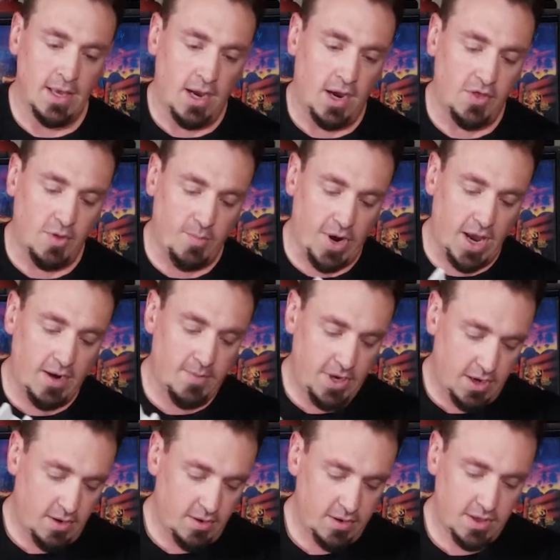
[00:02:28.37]
On the bottom
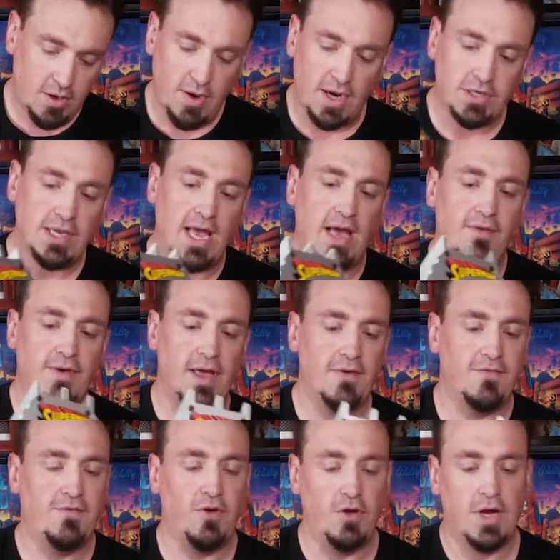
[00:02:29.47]
here, you actually have a
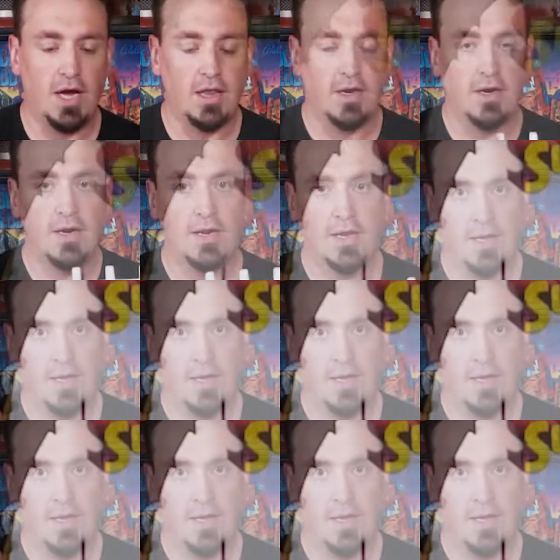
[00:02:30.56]
full color